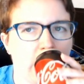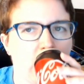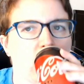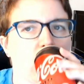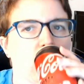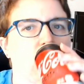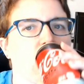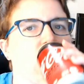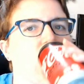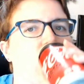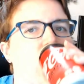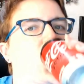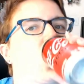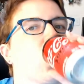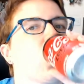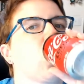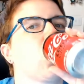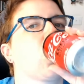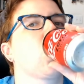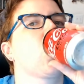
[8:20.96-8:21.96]

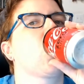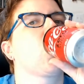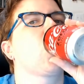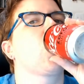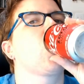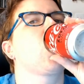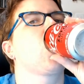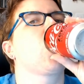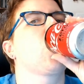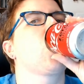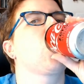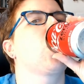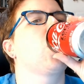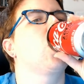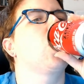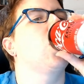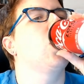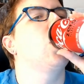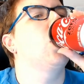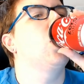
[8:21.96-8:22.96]

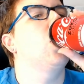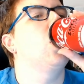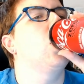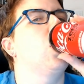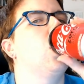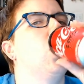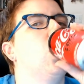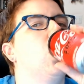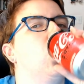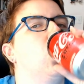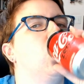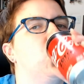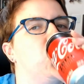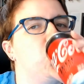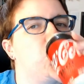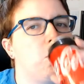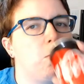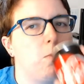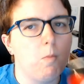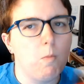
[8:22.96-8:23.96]

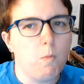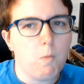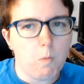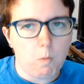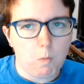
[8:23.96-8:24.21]
No one is speaking in this clip.